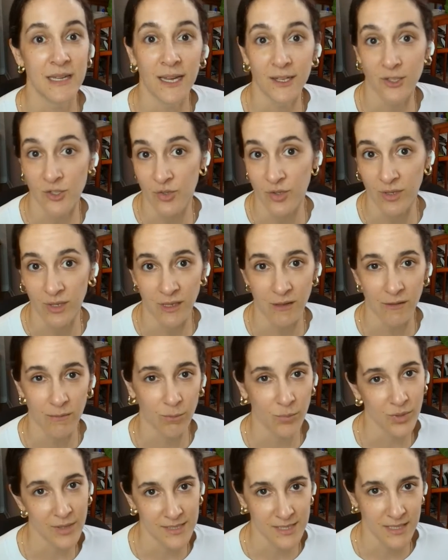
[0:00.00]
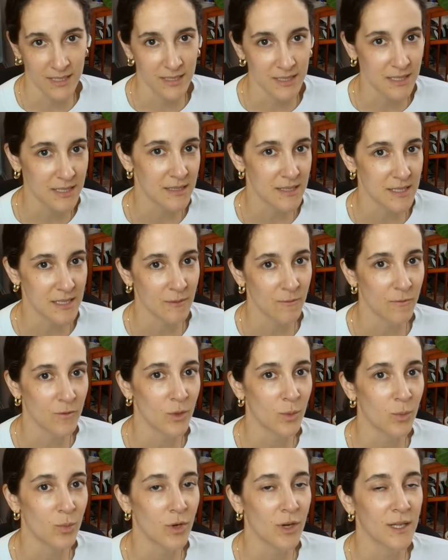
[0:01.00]
naturally present in some
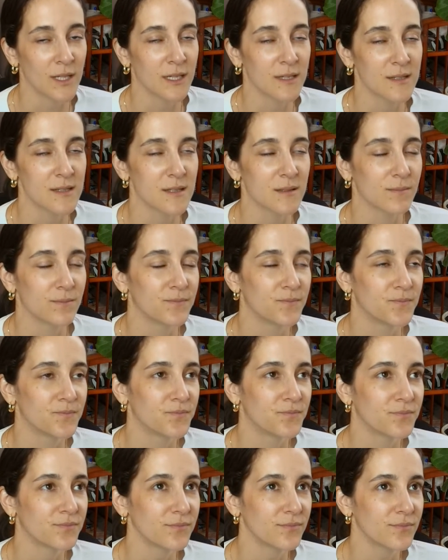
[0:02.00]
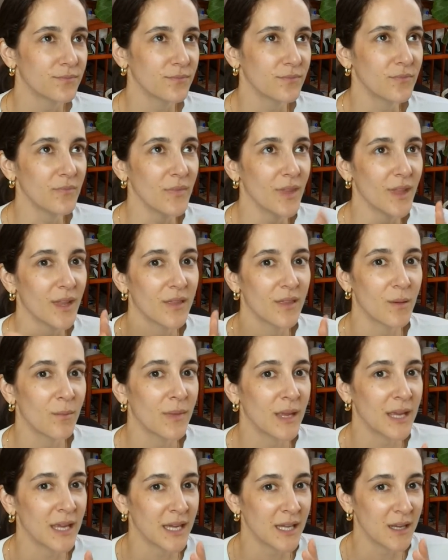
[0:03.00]
food products. The
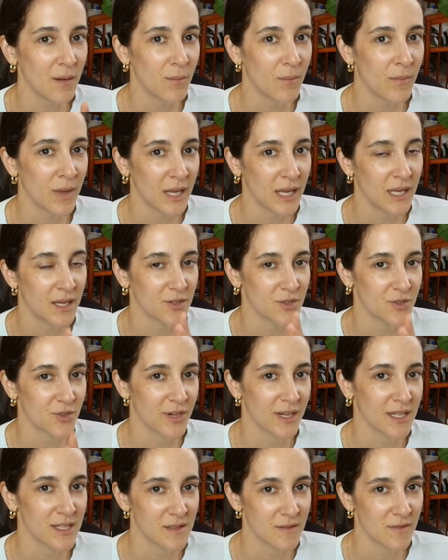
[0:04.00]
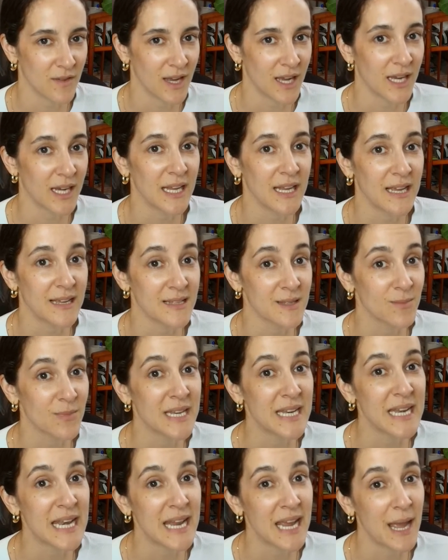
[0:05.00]
man-made trans fat has
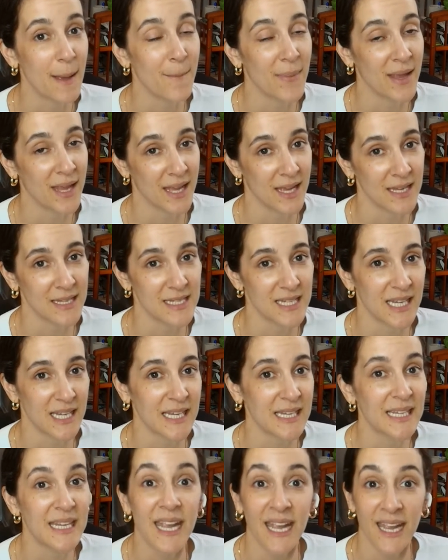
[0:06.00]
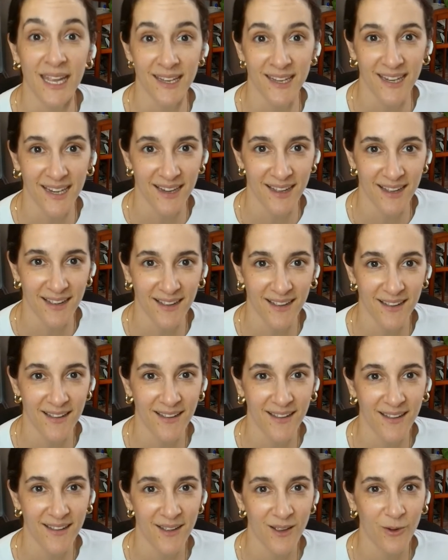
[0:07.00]
been banned in Canada,
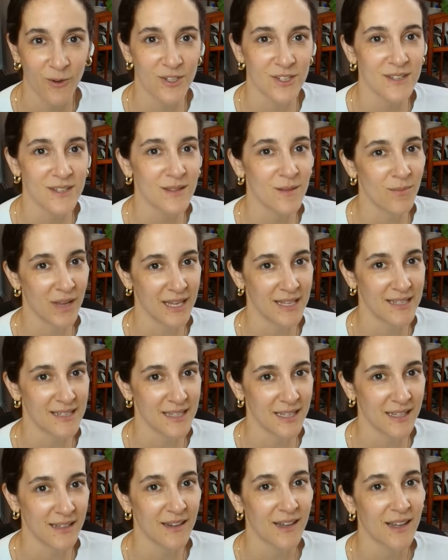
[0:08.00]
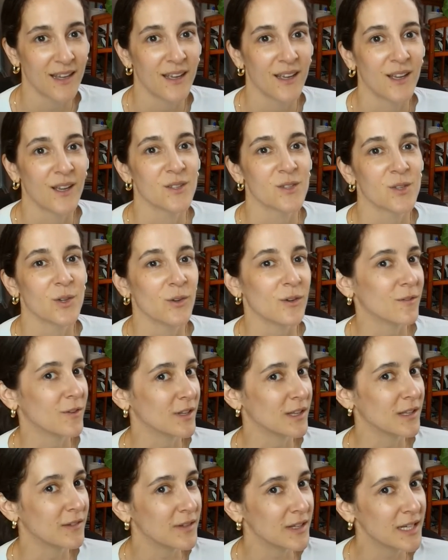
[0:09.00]
which is amazing. So if
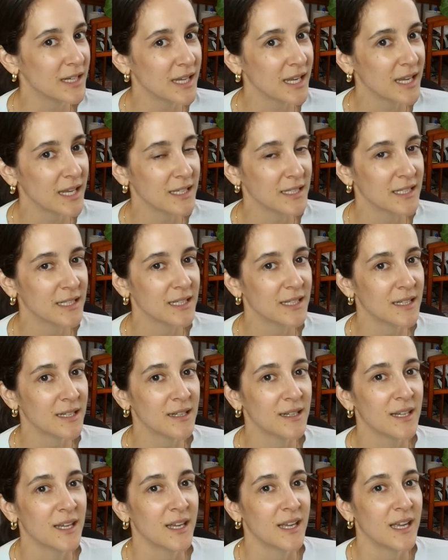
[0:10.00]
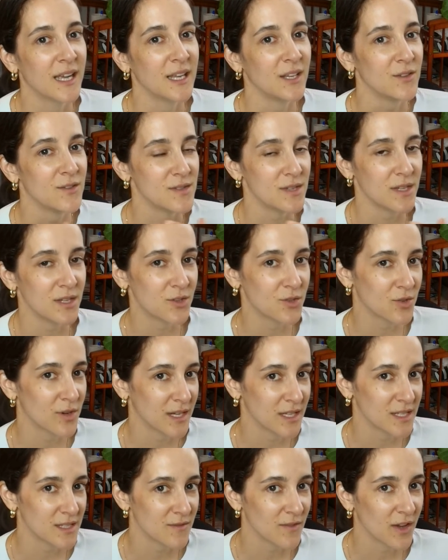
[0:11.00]
you're living in Canada and you see
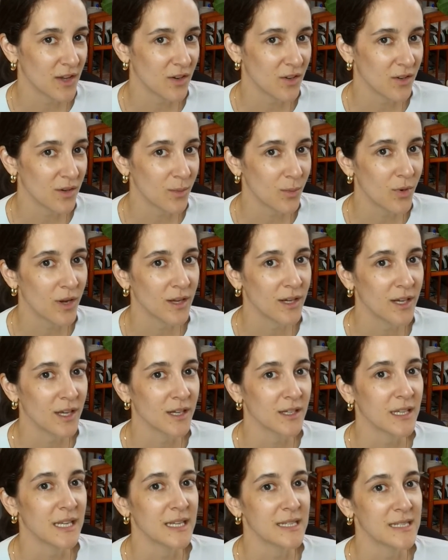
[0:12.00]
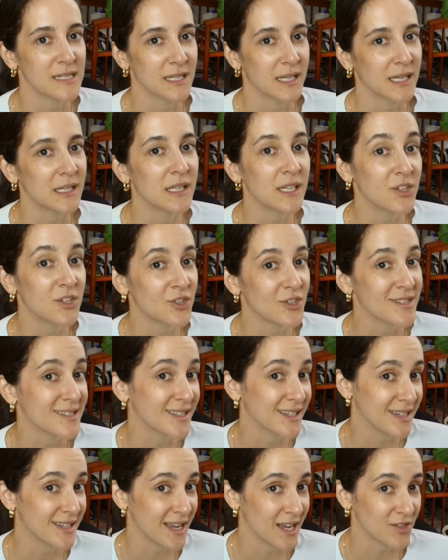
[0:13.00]
trans fat on a product, it's likely
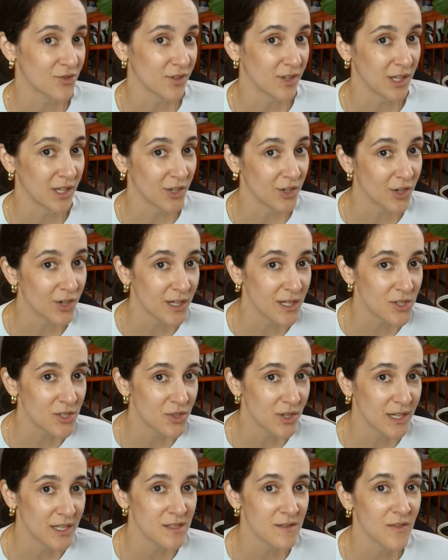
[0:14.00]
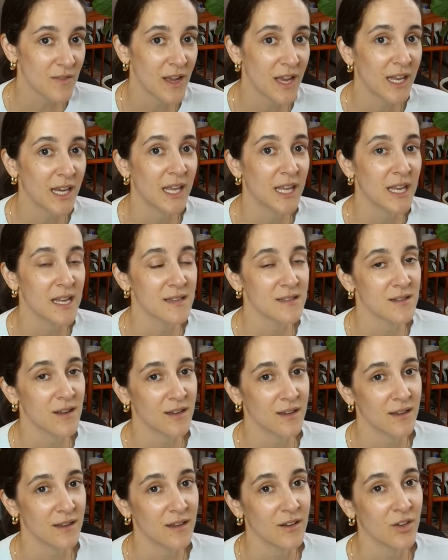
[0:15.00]
just the naturally occurring trans fat, and it's
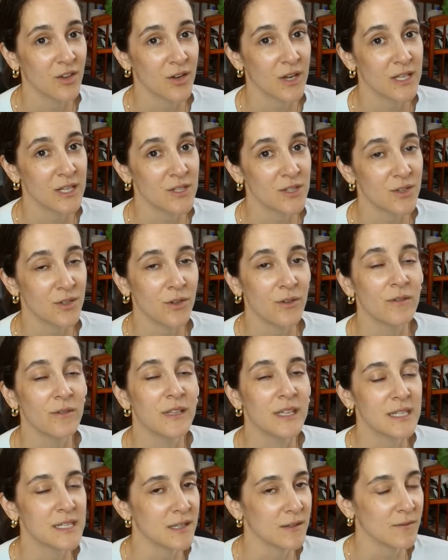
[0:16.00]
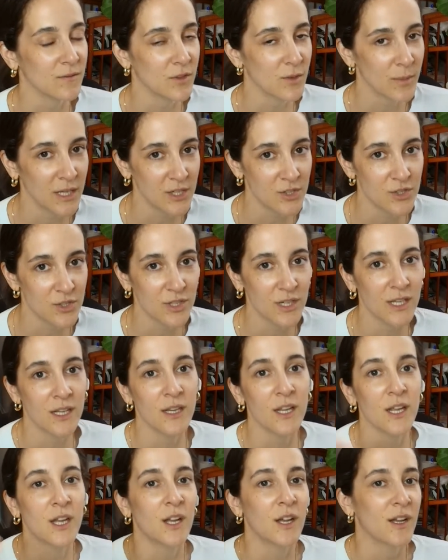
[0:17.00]
not going to lead to
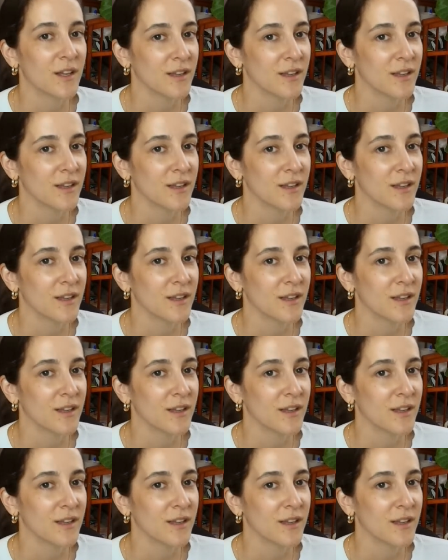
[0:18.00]
inflammation,